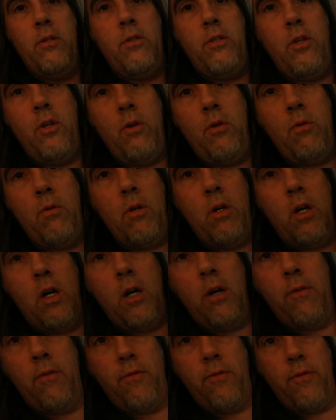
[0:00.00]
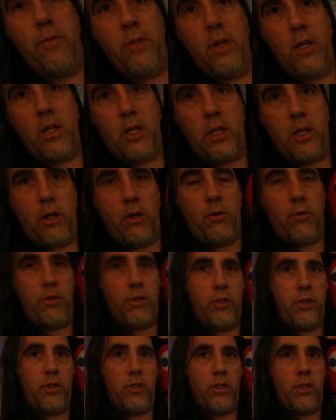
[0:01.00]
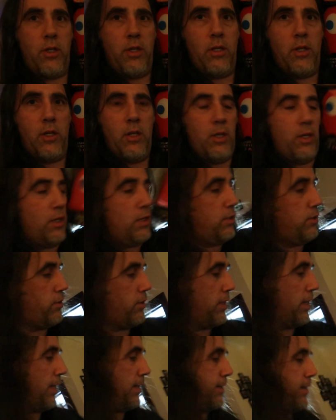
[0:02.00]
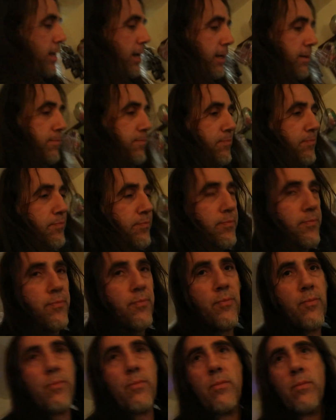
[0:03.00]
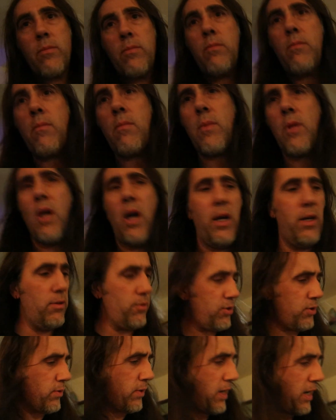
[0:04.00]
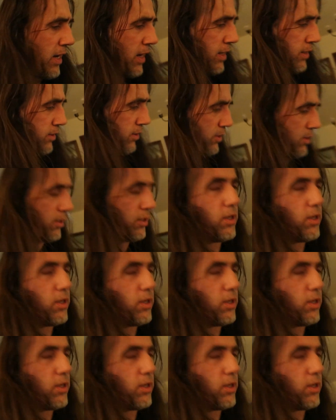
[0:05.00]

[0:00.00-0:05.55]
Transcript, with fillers: two of the ghosts. So I got that. I also got,